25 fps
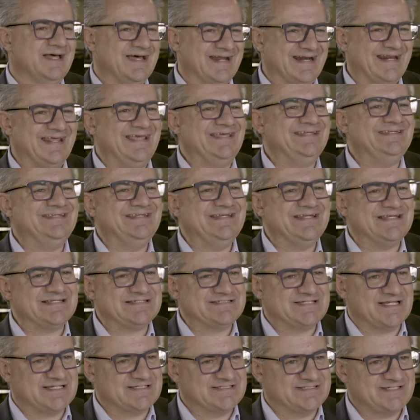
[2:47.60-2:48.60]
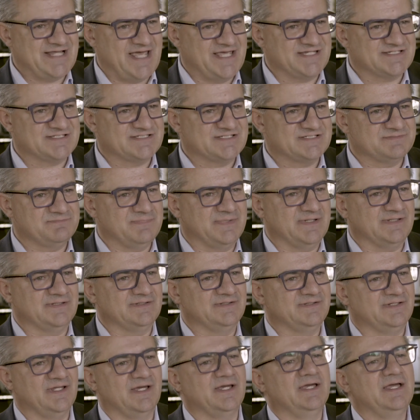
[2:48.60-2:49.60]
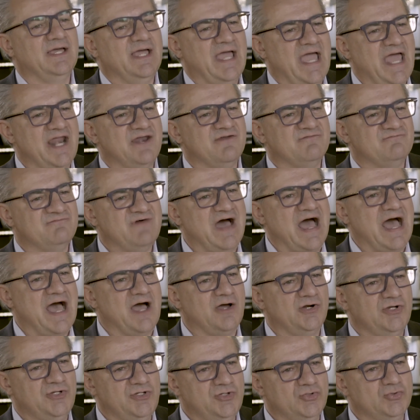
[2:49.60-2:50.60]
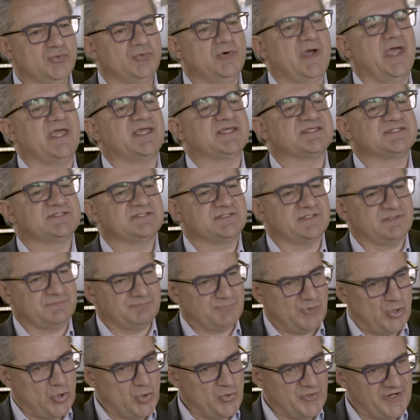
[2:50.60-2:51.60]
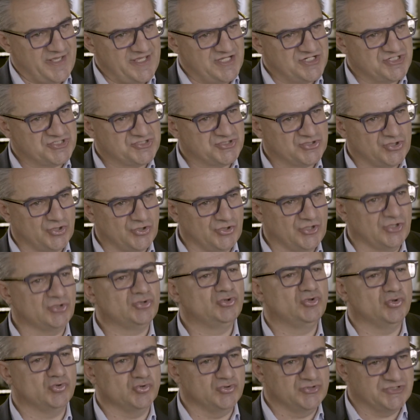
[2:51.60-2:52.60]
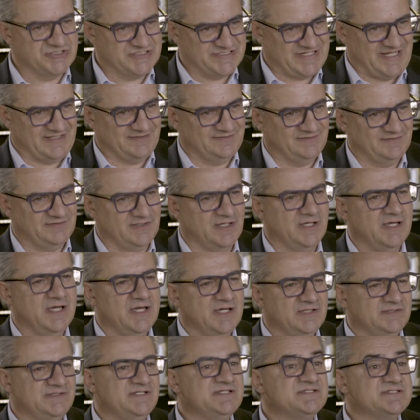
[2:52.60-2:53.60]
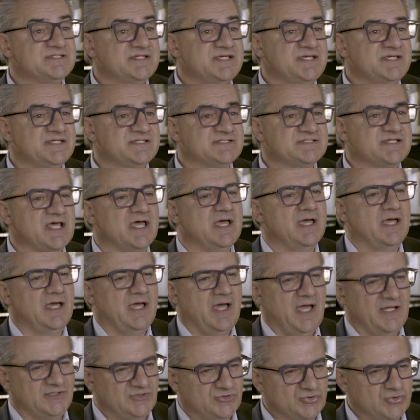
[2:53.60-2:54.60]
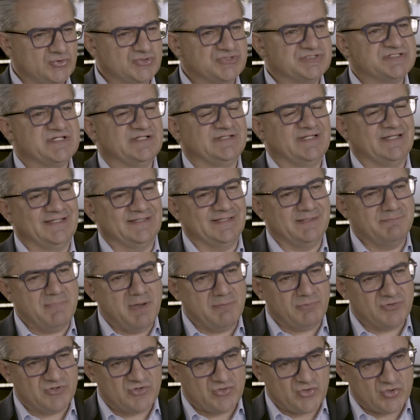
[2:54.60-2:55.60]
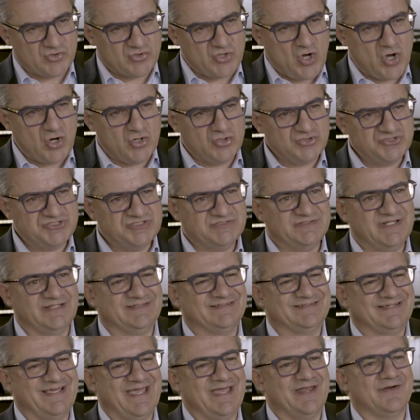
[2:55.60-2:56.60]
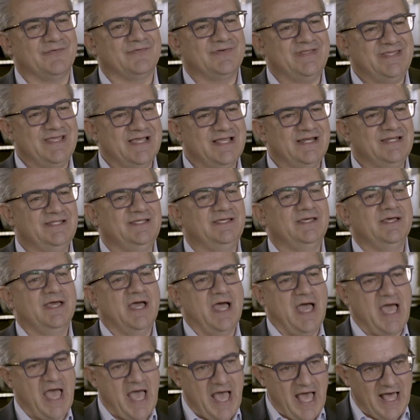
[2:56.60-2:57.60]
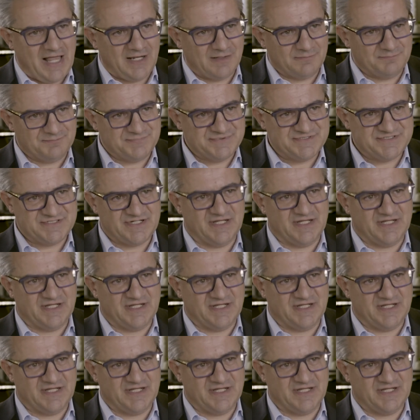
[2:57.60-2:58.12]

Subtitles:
readiness assessment and value exploration toolset. This is a toolset and a methodology that can really help